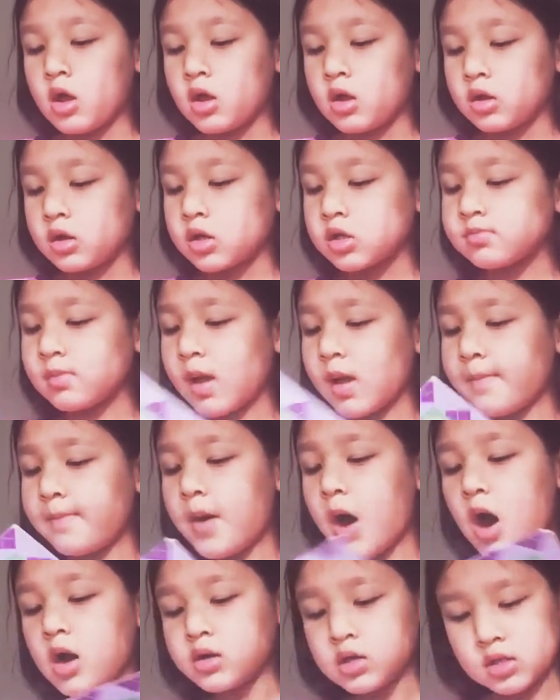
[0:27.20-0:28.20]
Because my
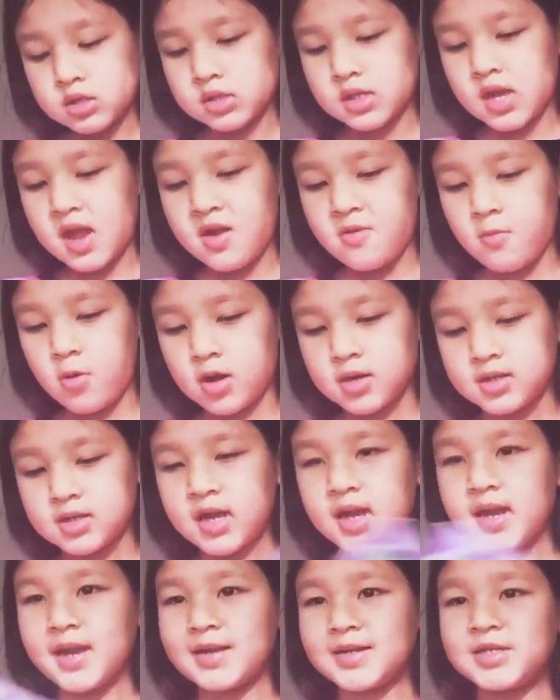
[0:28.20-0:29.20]
partner said one
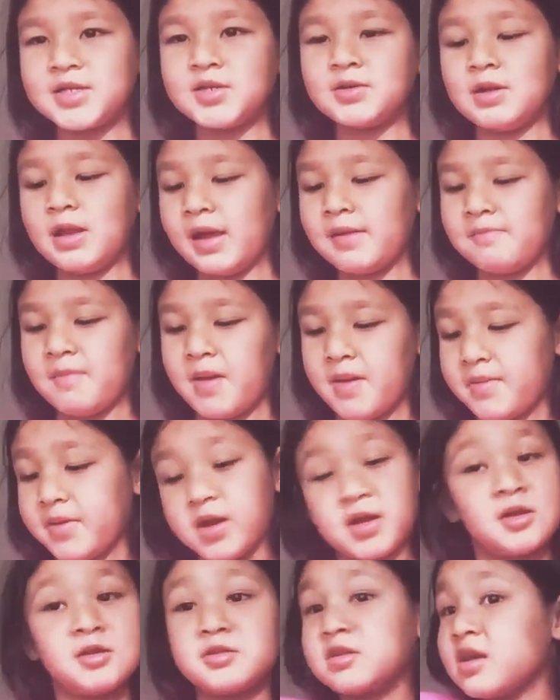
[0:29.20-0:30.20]
day, she was like, maybe
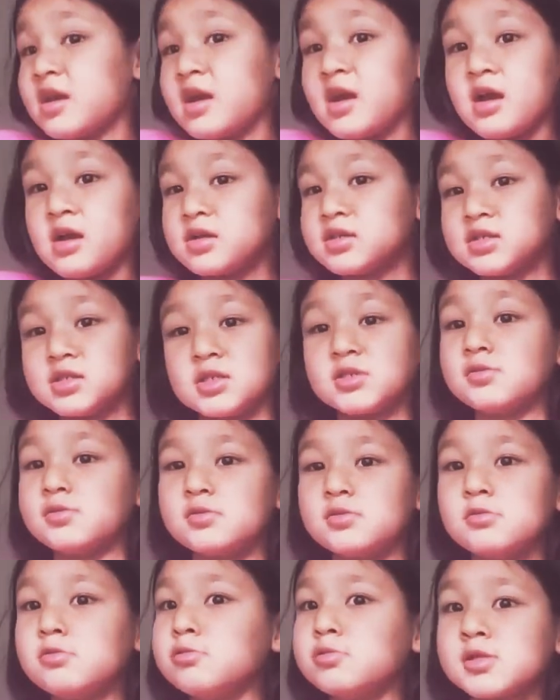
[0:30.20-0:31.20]
could
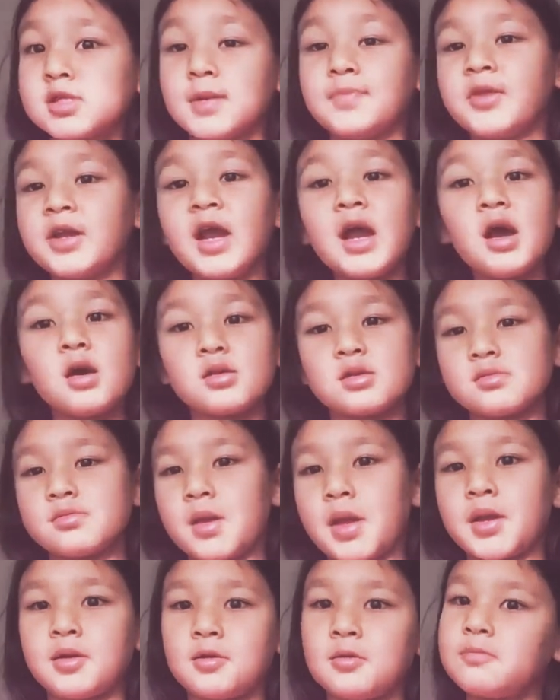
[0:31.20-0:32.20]
do something else,
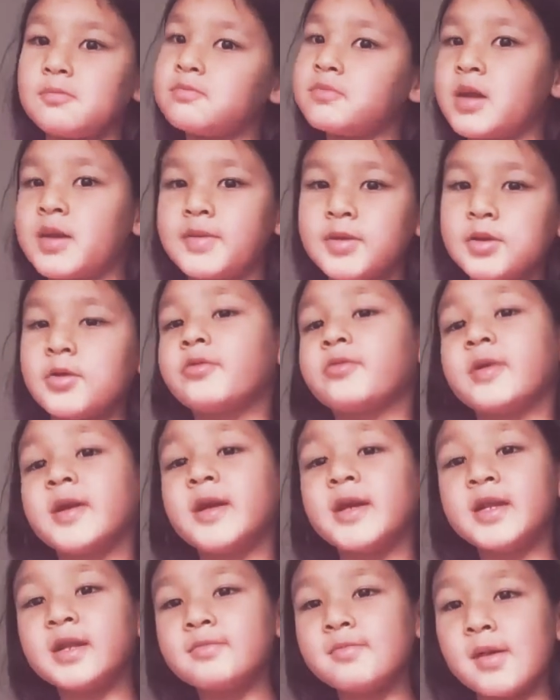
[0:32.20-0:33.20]
like maybe not
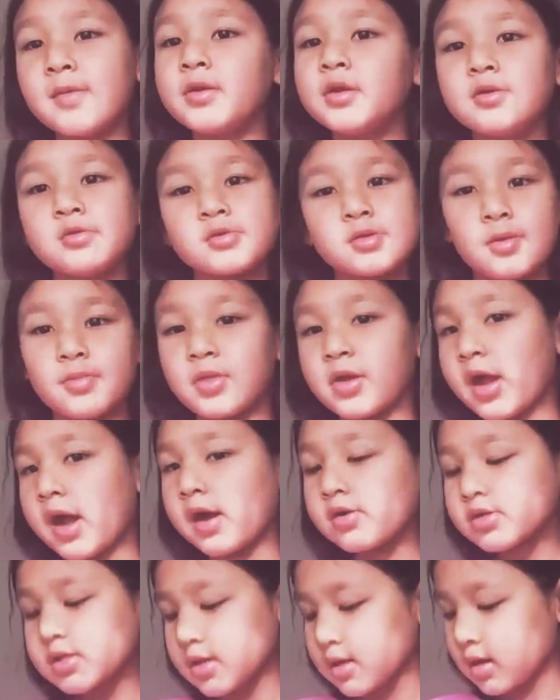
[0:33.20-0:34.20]
reading, maybe do something
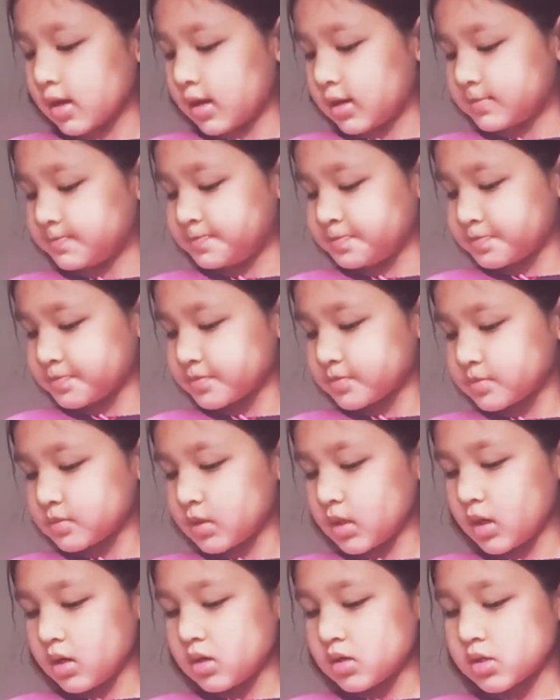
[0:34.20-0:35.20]
else.
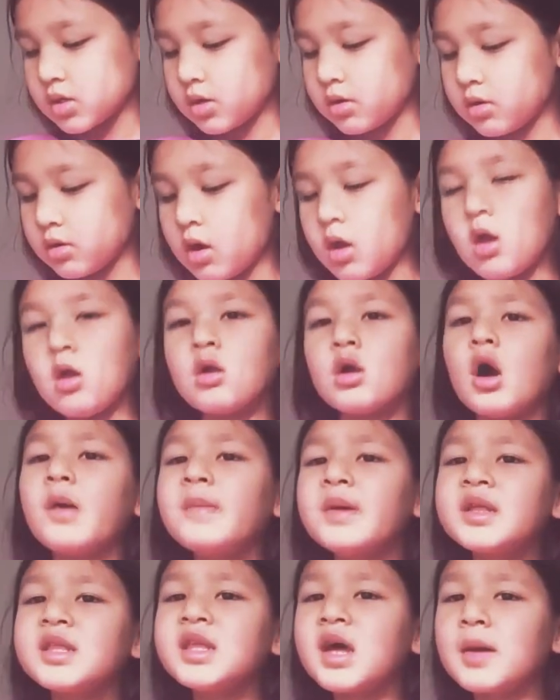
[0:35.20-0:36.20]
So
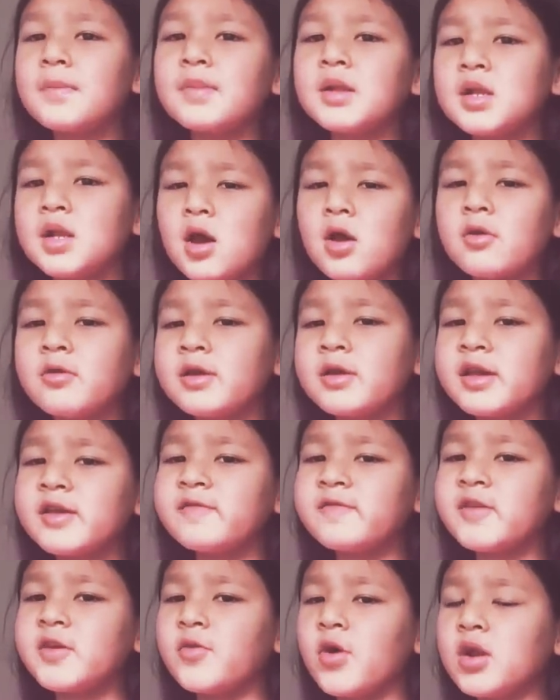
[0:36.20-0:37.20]
comment down below
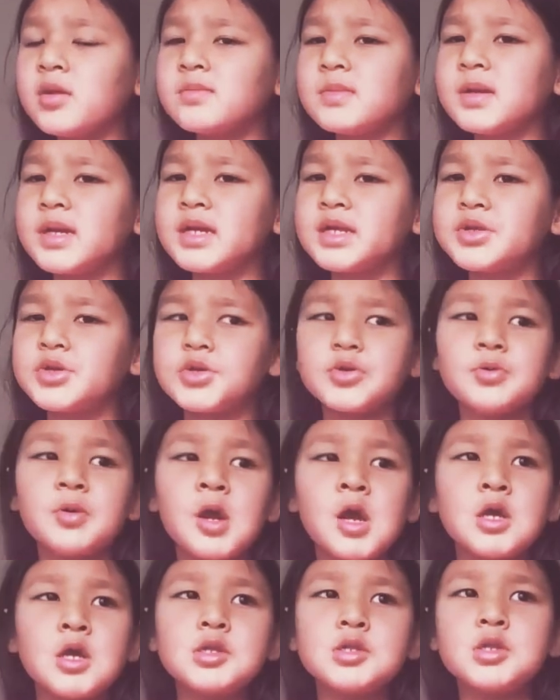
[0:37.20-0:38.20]
if you want me to
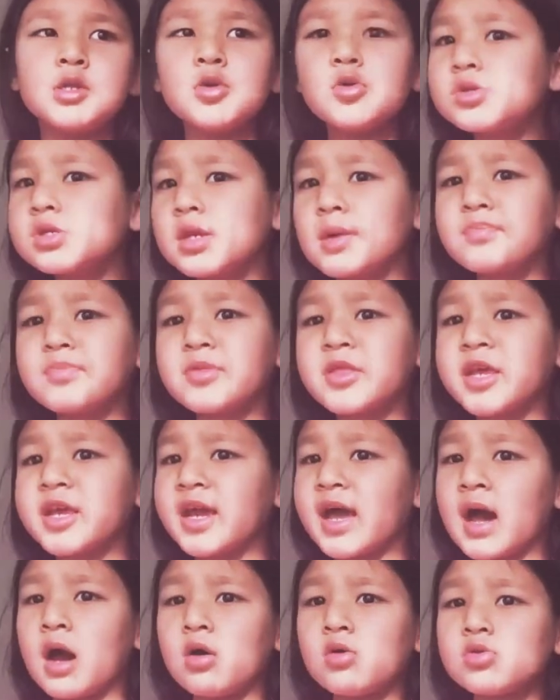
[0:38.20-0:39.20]
do something
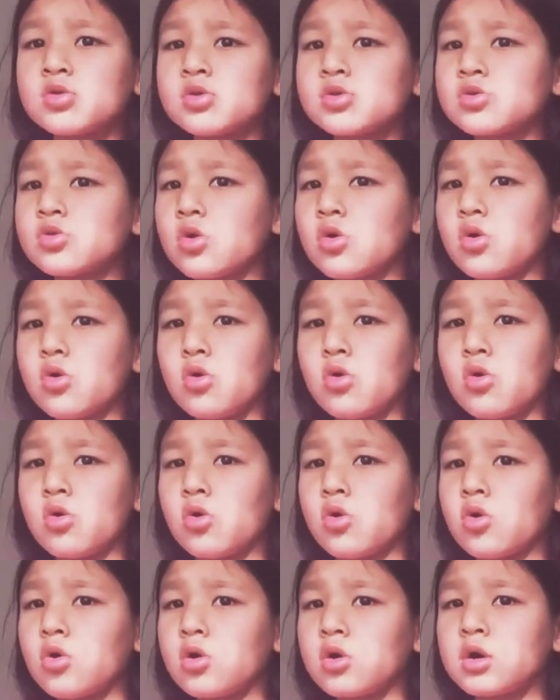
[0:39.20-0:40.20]
else
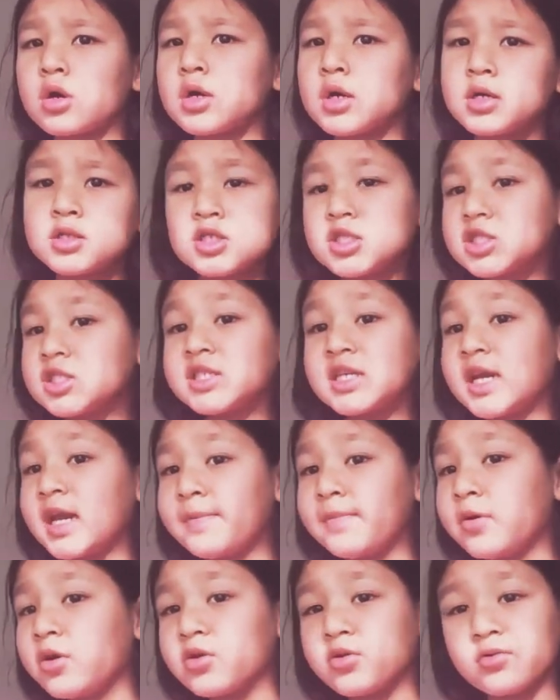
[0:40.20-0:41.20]
or just
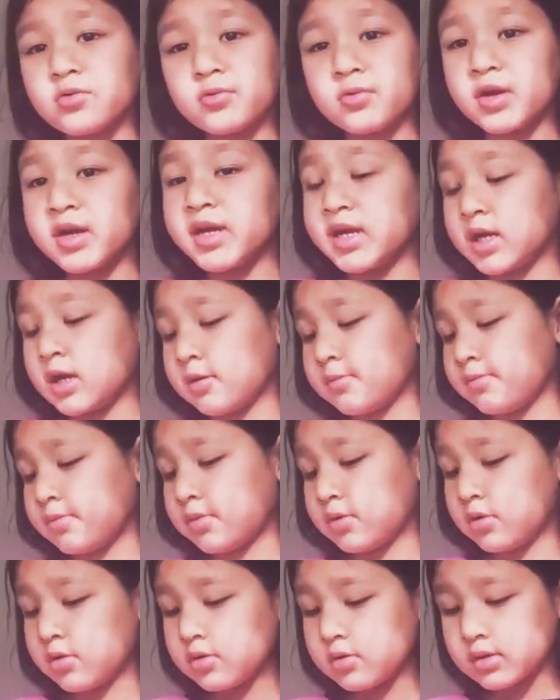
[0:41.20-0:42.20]
keep on reading
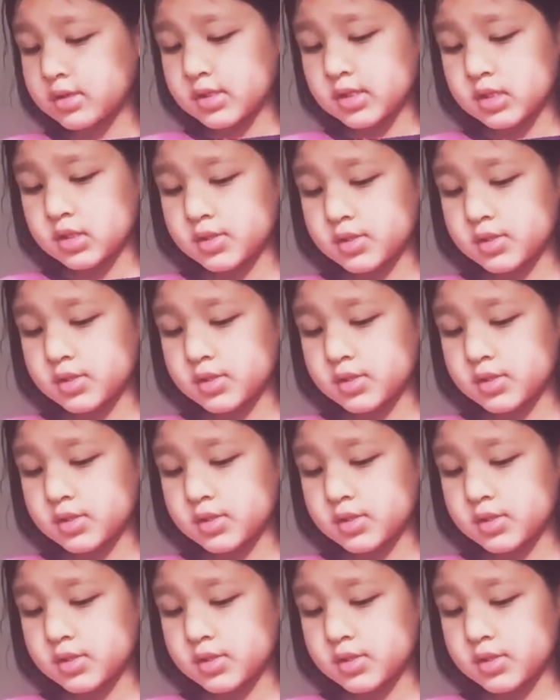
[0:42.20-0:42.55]
books.